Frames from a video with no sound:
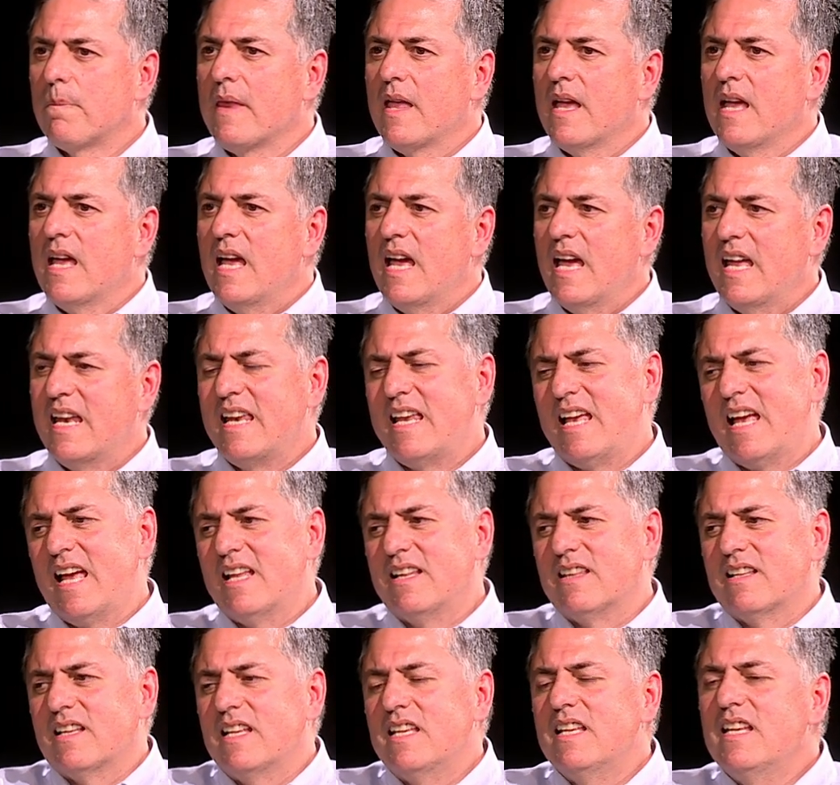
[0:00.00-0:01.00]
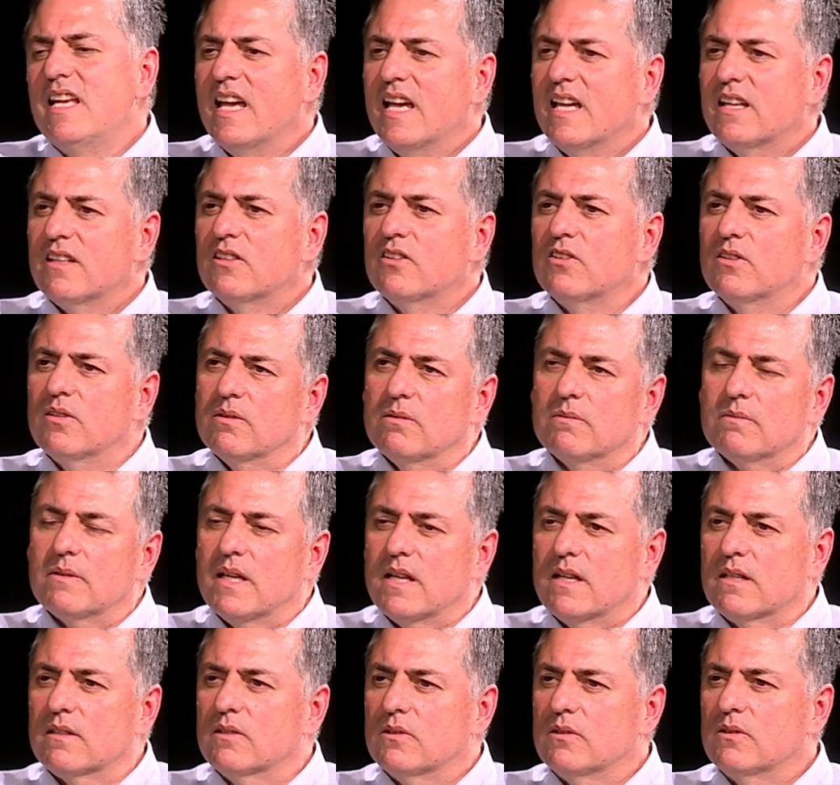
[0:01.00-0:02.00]
Mm-hmm. And, and he has to,
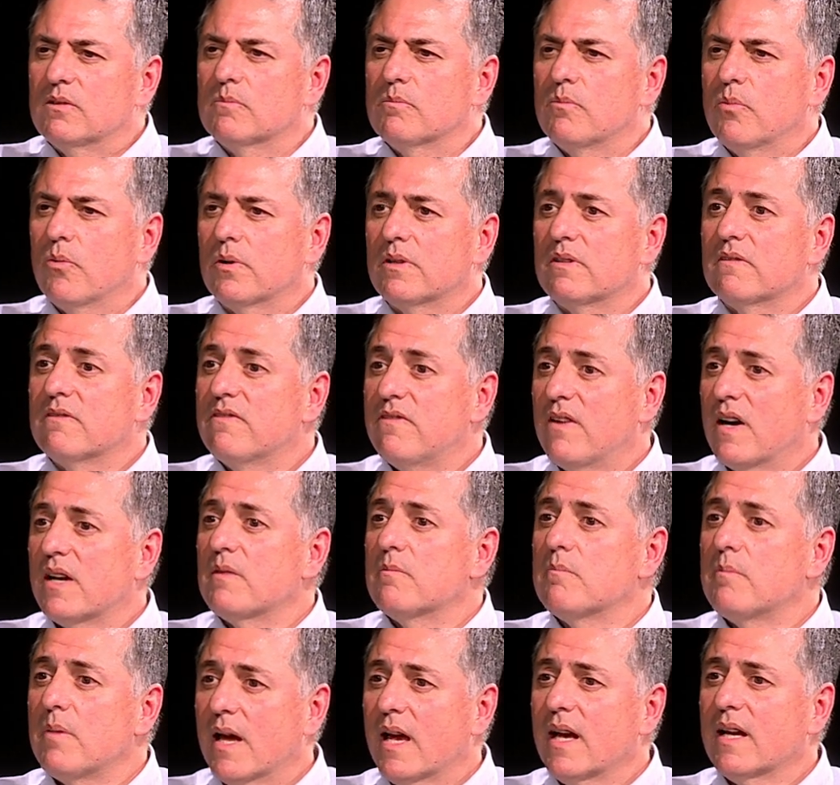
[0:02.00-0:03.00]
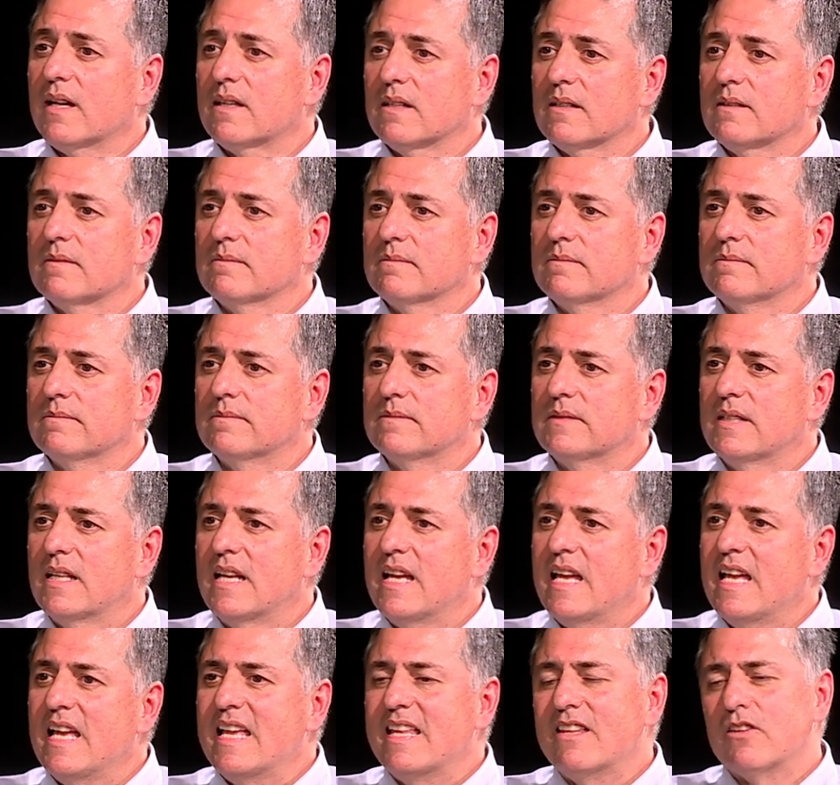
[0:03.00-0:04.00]
at a certain point, fight back. Mm-hmm.
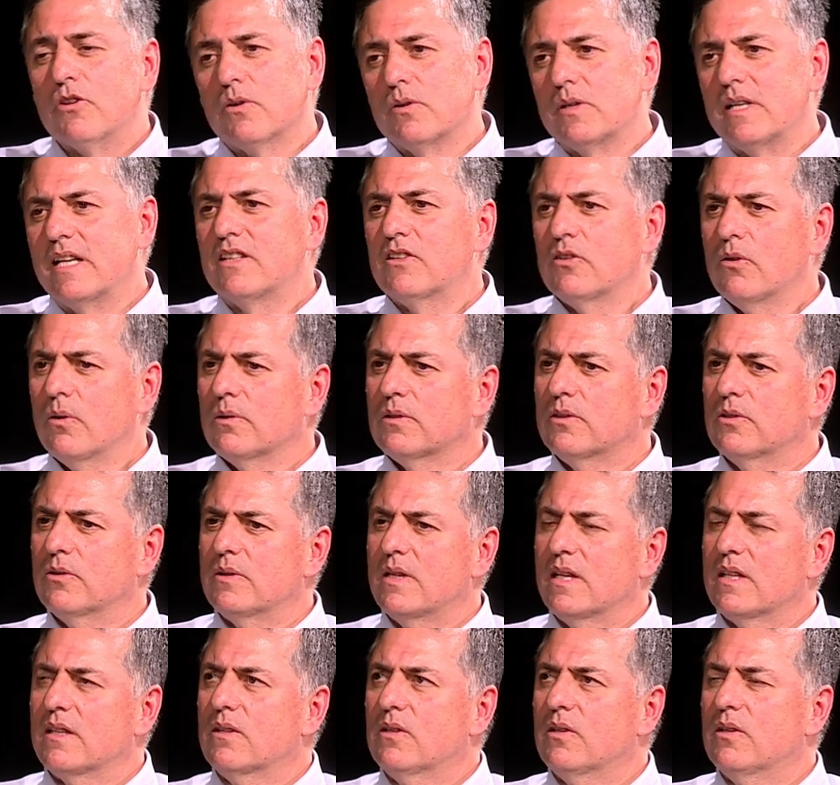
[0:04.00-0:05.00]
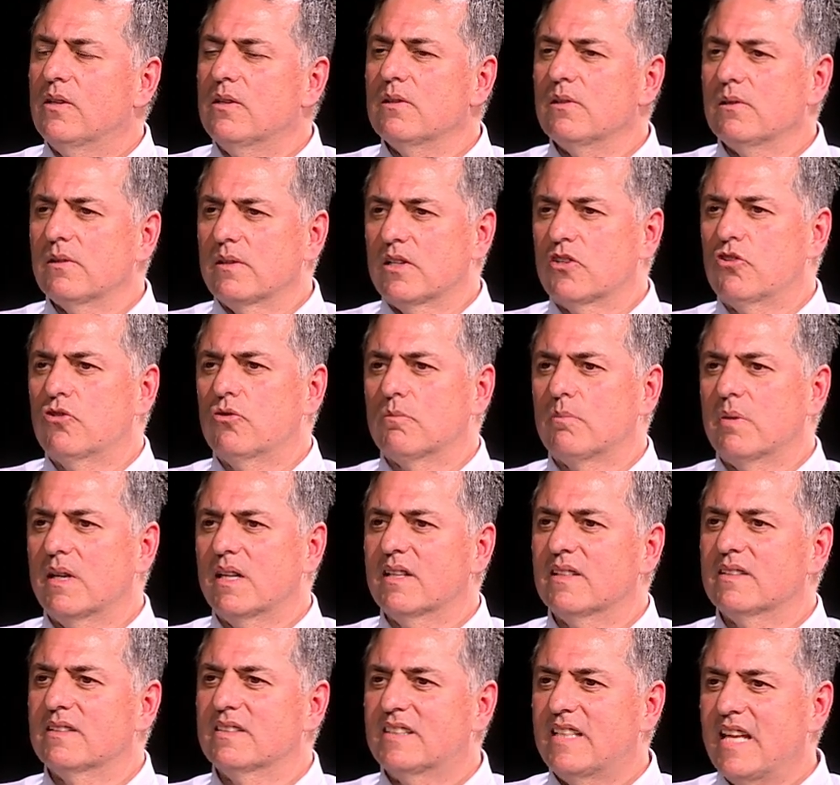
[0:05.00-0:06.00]
So it's also an internal issue
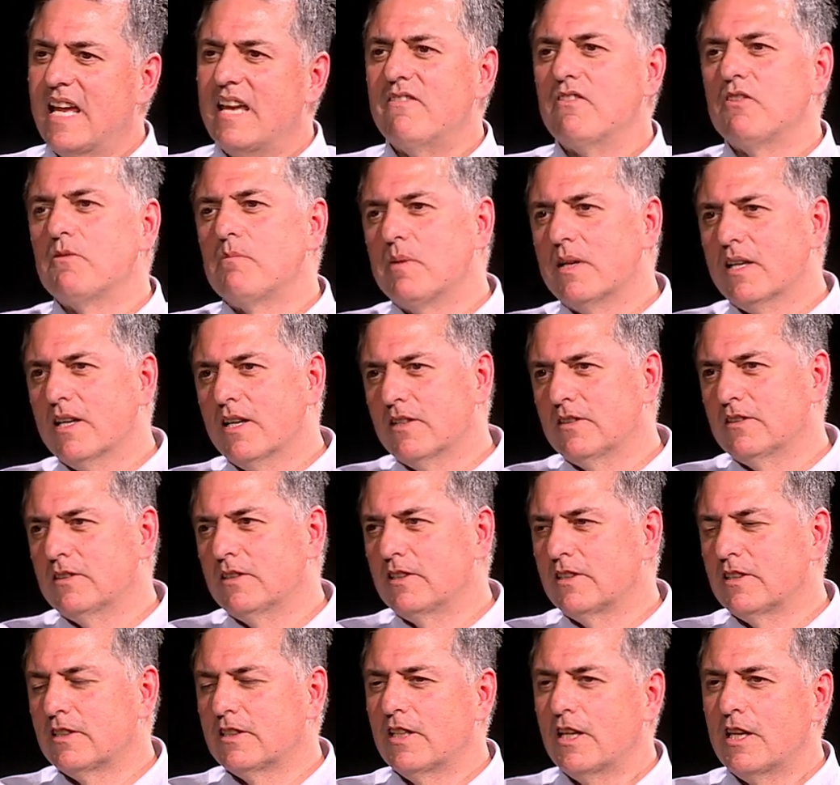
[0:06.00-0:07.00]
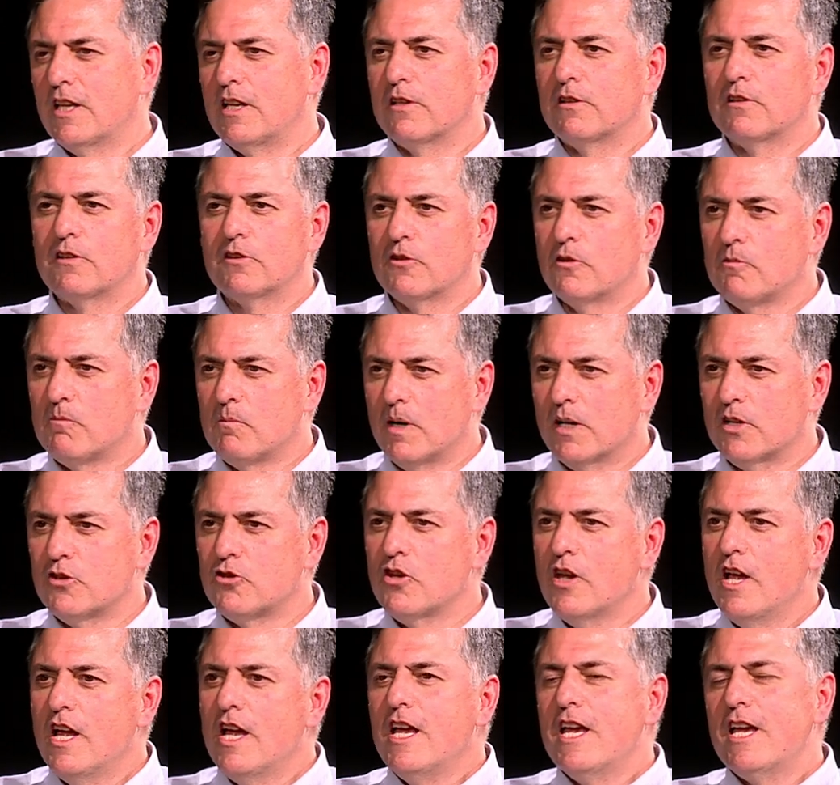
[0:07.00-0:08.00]
because David, because he studied so much,
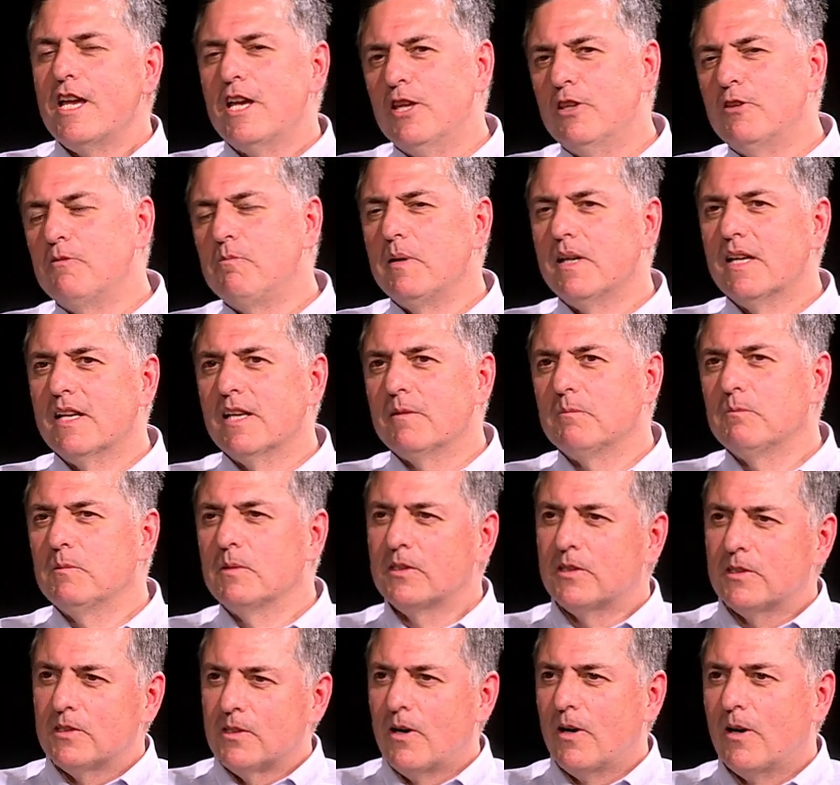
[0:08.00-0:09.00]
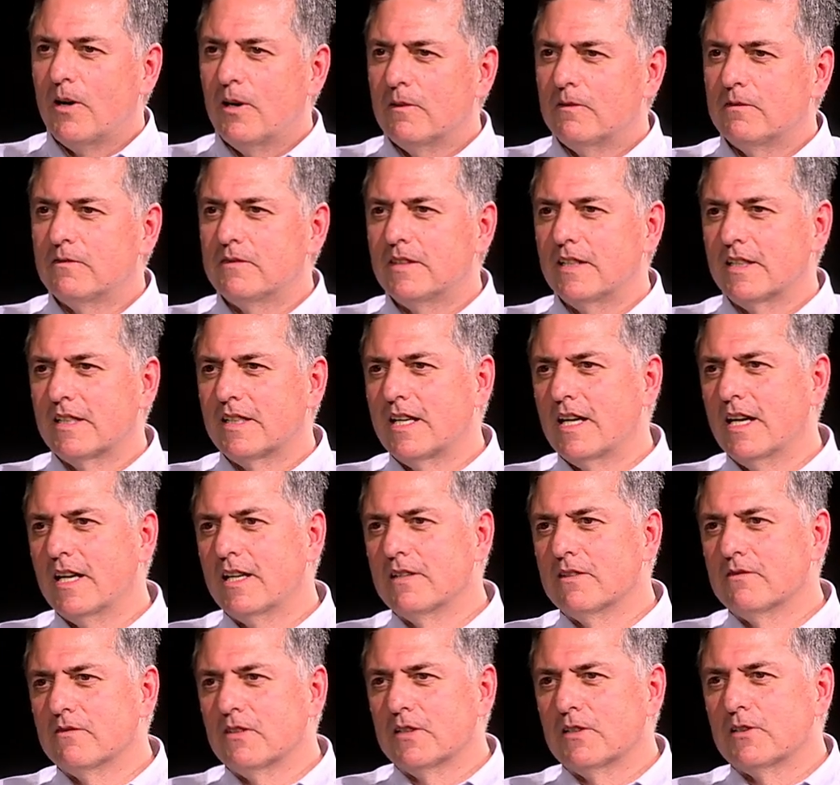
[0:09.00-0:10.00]
mm-hmm. he's become soft and kind
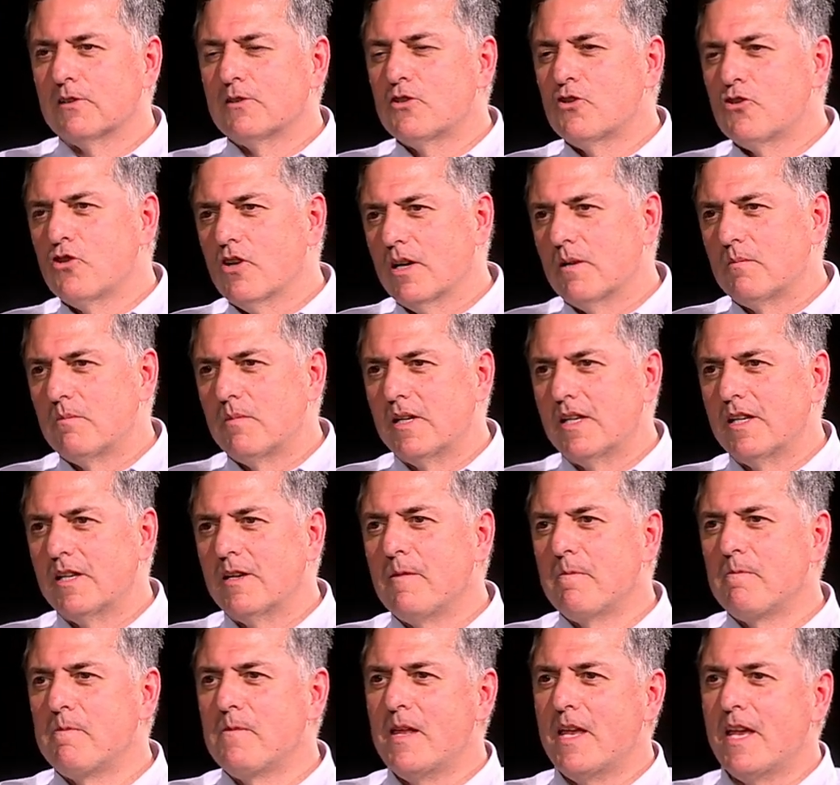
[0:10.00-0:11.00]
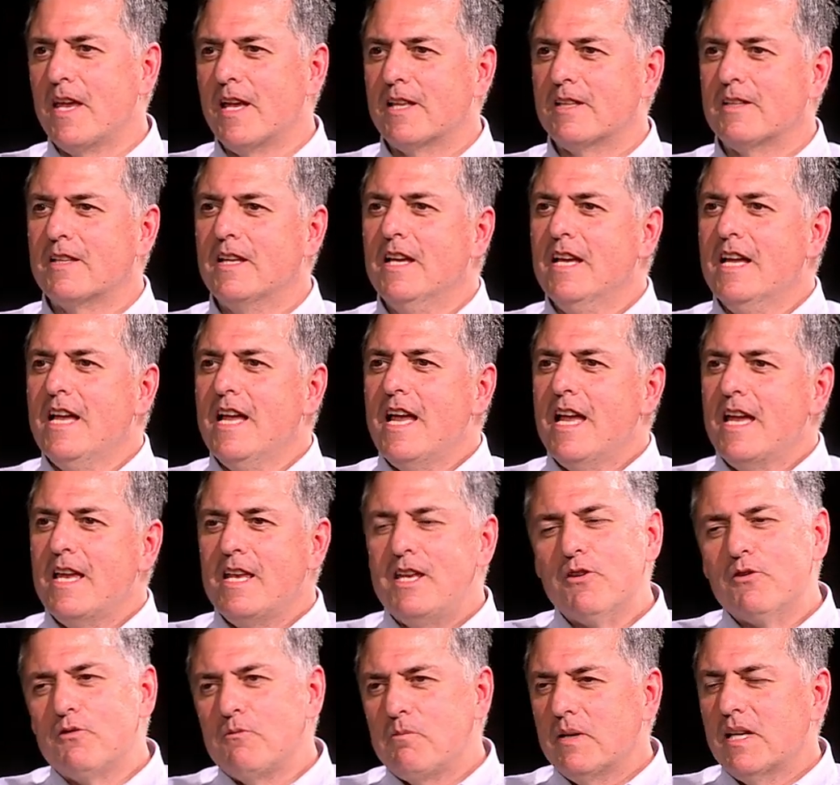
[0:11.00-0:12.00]
of a little chubby, and mm-hmm.
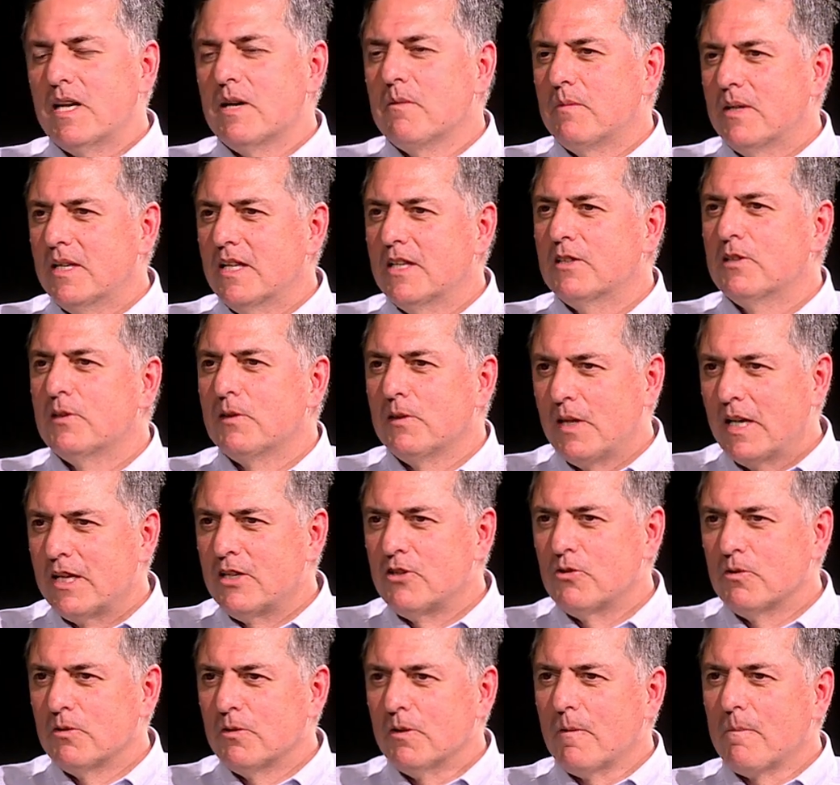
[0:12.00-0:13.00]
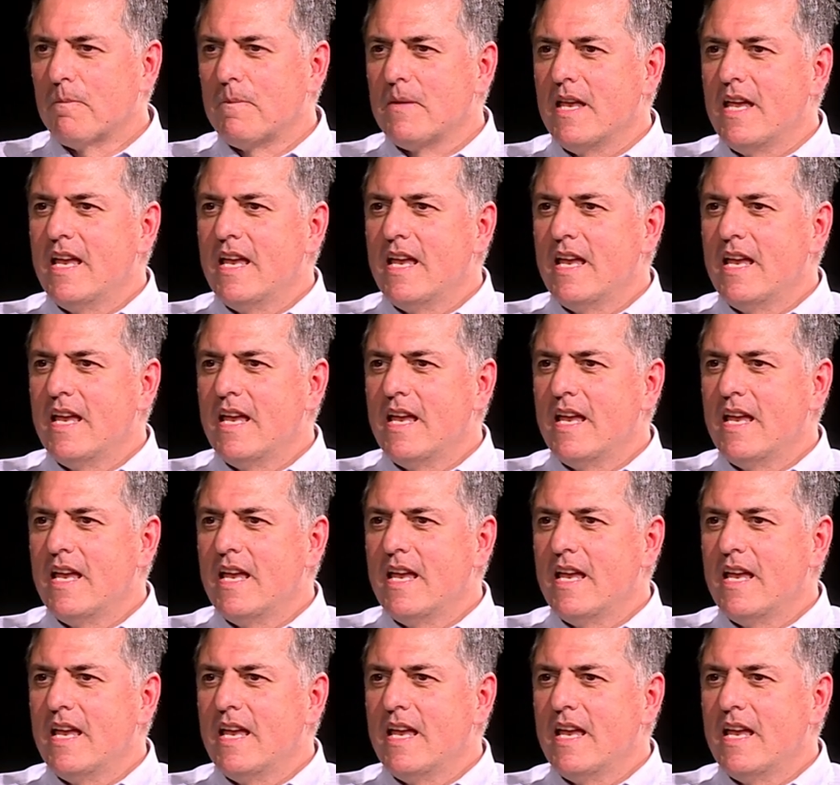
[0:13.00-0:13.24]
he's become an intellectual.